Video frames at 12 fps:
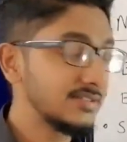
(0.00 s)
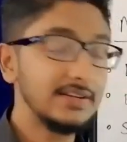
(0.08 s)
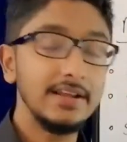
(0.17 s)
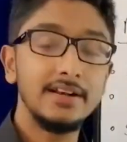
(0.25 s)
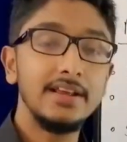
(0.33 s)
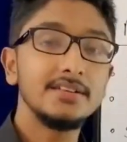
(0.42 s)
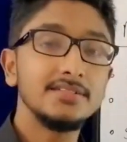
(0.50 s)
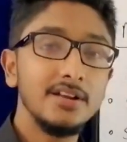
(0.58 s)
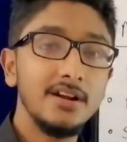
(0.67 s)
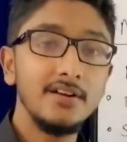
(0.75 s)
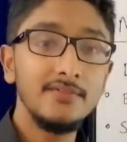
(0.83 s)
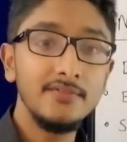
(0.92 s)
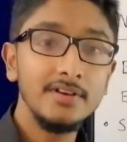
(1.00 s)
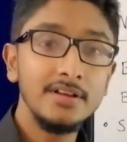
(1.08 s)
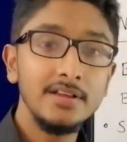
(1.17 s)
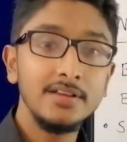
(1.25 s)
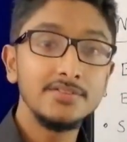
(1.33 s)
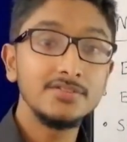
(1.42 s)
it takes a lot of
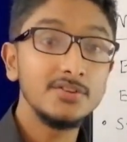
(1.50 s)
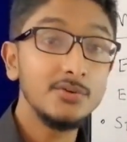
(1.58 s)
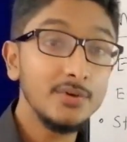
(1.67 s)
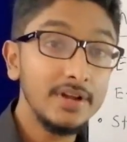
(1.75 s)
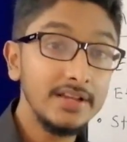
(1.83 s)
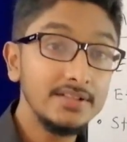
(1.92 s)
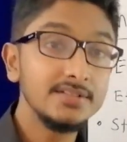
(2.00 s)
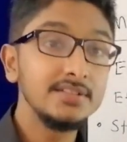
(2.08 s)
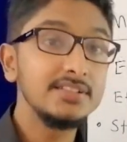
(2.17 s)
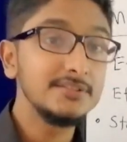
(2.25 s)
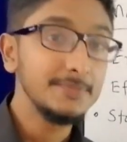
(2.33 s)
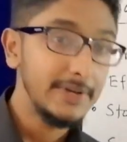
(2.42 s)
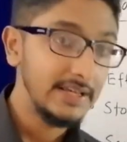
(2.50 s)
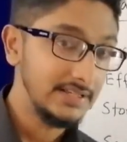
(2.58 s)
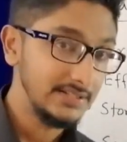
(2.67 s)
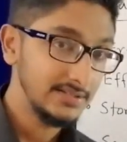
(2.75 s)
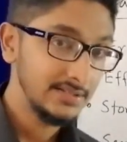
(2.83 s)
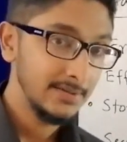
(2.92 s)
storage
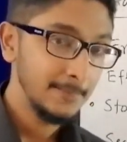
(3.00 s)
space.